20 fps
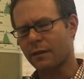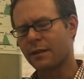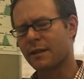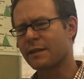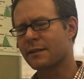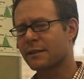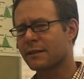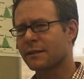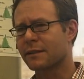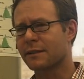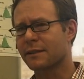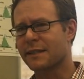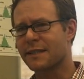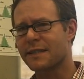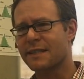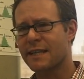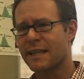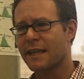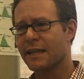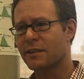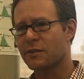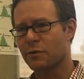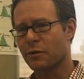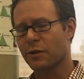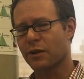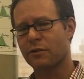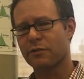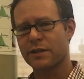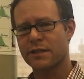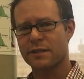the seeds or
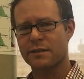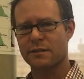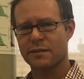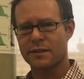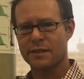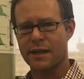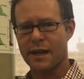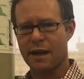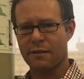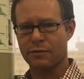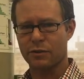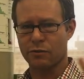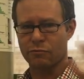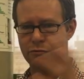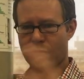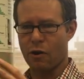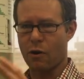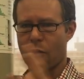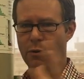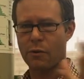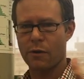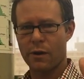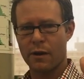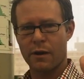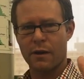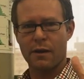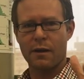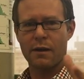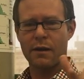the crystals that have to grow